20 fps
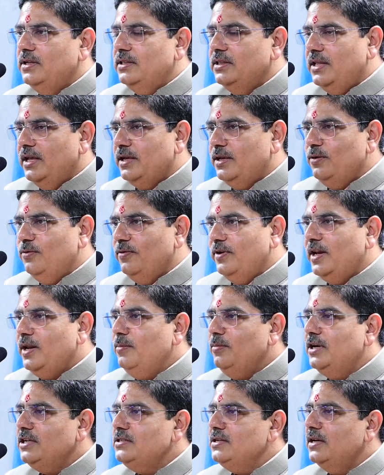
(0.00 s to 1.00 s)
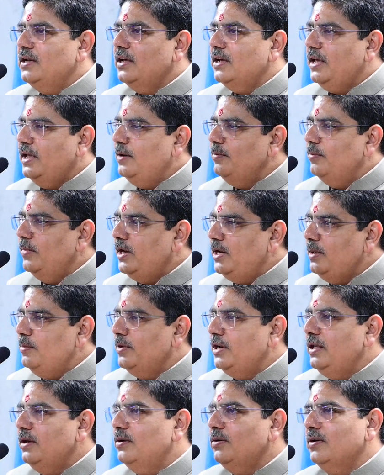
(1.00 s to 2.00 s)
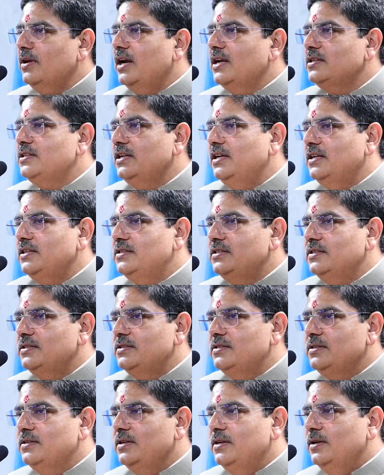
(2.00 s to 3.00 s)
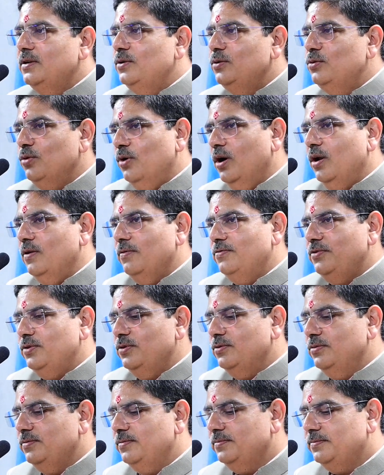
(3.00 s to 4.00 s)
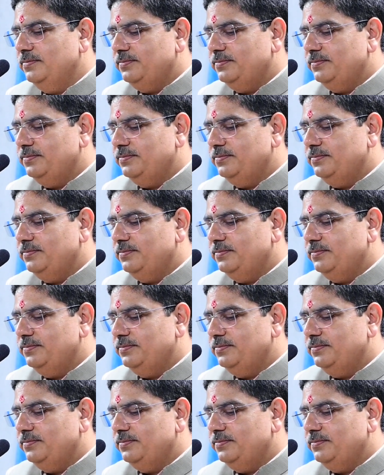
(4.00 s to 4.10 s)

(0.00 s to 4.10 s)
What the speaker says: Thank you very much, and again, many congratulations to all of you.